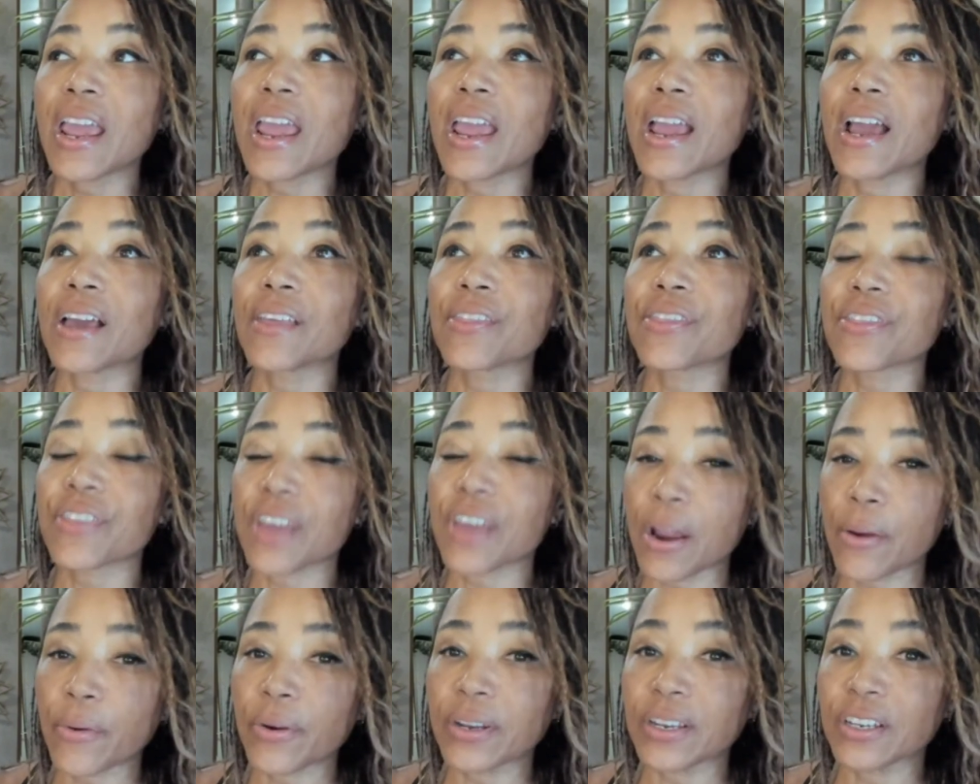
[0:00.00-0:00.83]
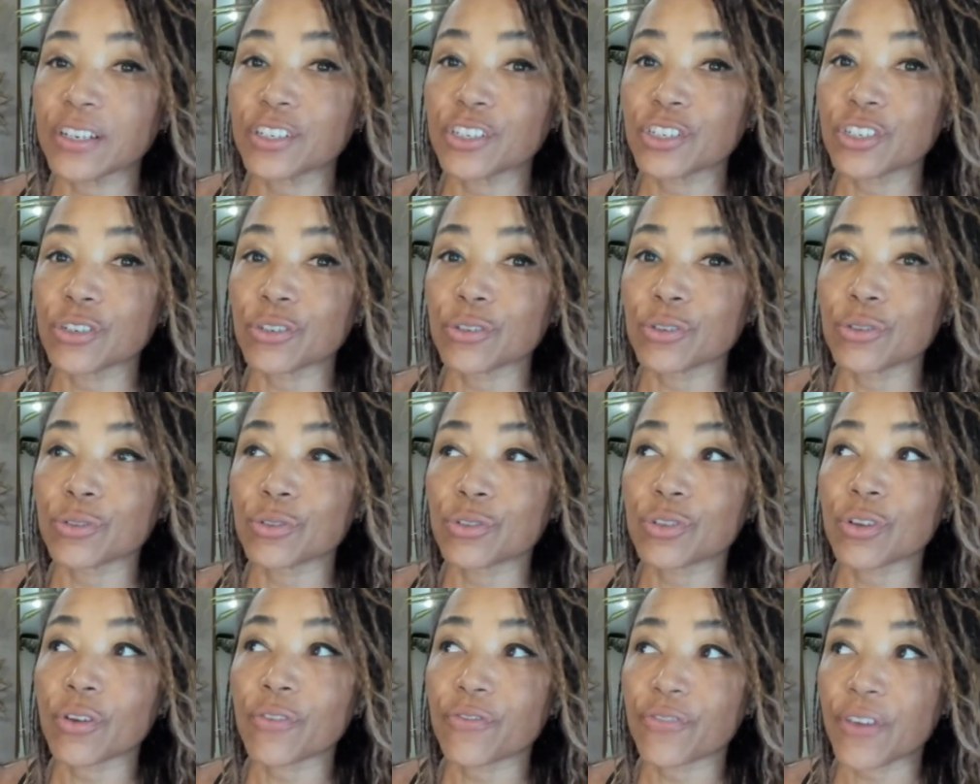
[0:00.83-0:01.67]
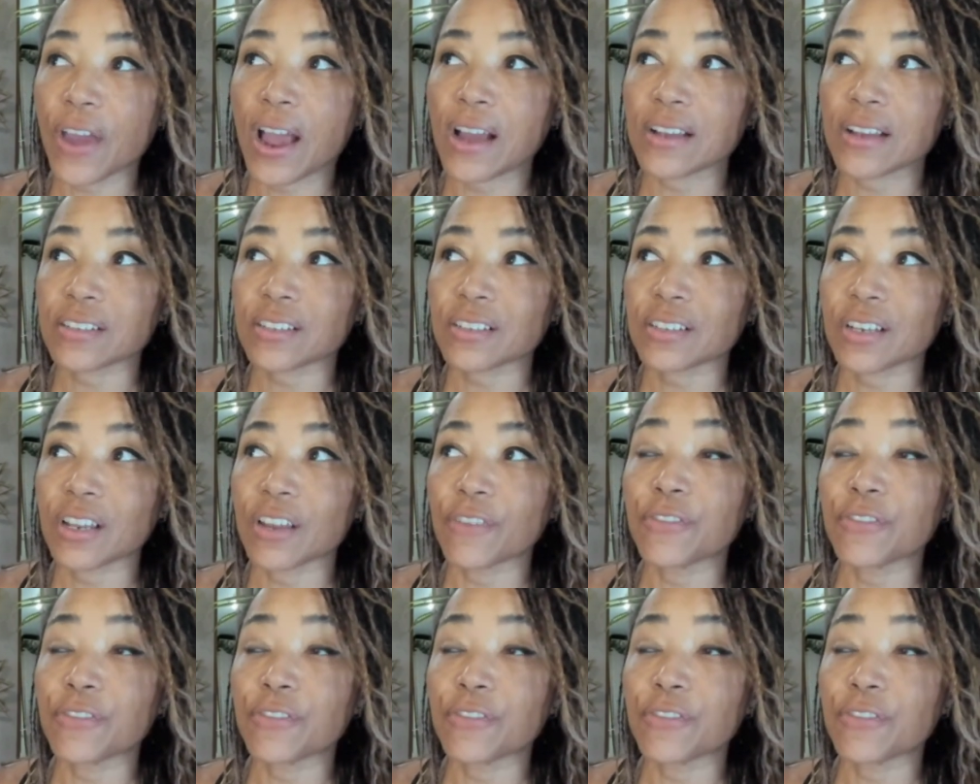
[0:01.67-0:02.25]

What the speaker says: and thyroid issues, fast.